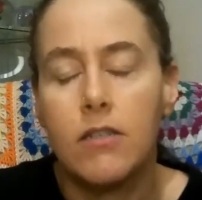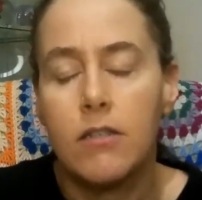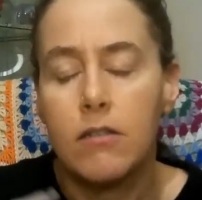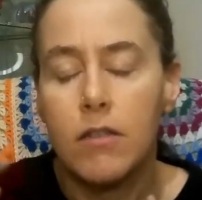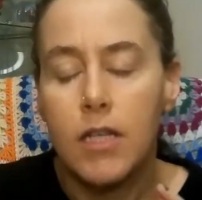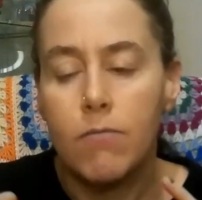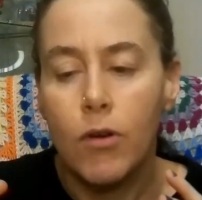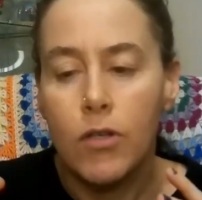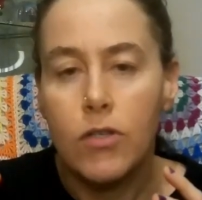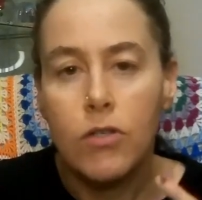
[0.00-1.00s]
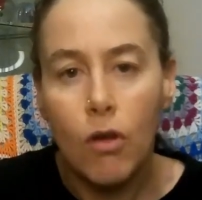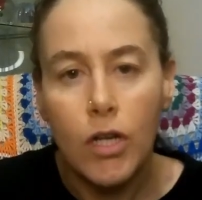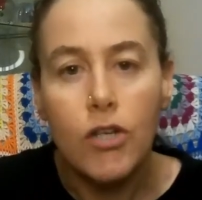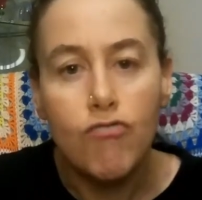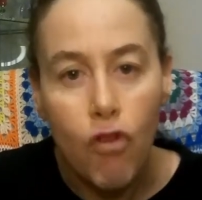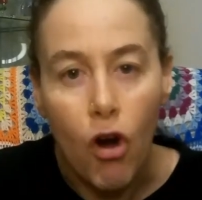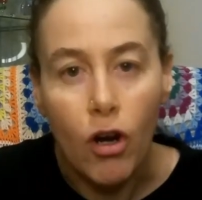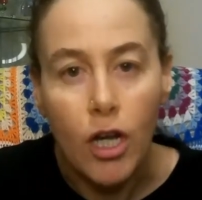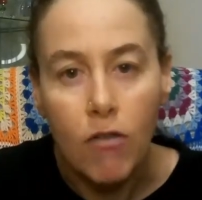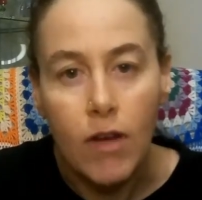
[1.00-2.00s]
He's my solid
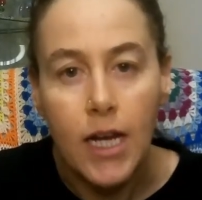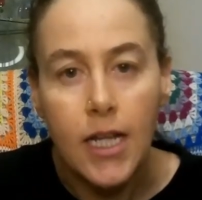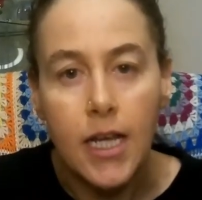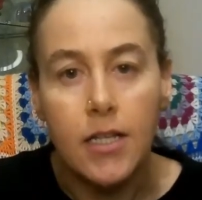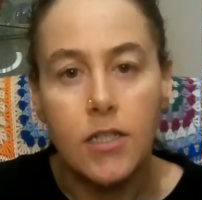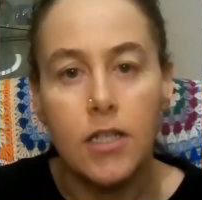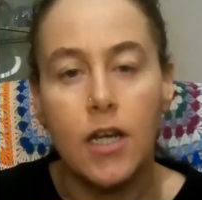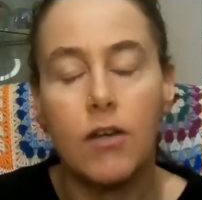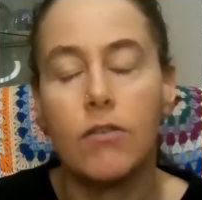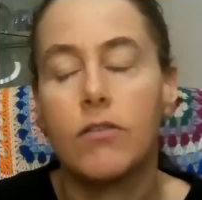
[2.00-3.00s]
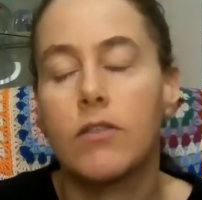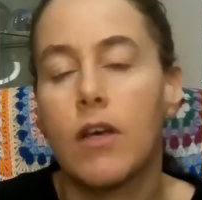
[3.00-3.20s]
rock. He really is, you know.